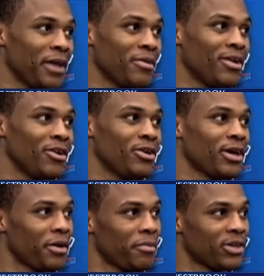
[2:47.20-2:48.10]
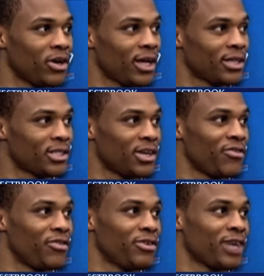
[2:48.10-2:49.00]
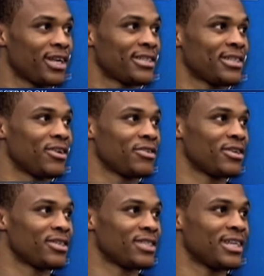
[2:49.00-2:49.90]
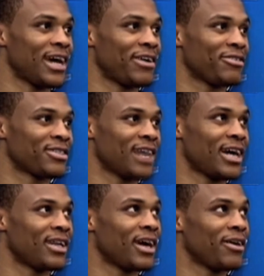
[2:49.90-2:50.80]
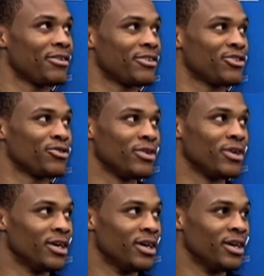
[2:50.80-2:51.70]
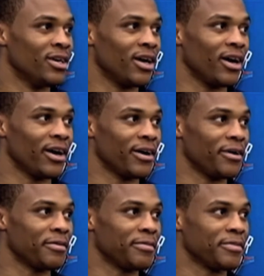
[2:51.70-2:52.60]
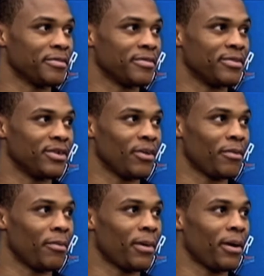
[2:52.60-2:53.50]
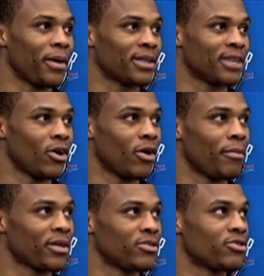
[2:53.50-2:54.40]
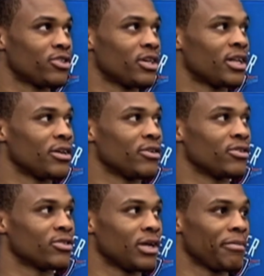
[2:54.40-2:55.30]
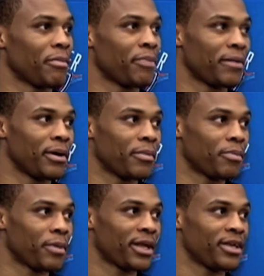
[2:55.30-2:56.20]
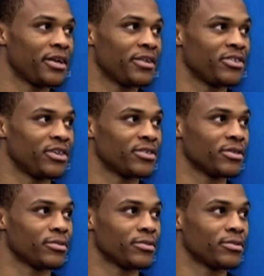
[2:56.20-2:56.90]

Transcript: You know, you kind of miss all that stuff when you kind of sit on, sit down on the side and out in the suit. Um, you know, I'm, I'm, about to take all my suits to the cleaners and I'm going to pick them up at the end of the season.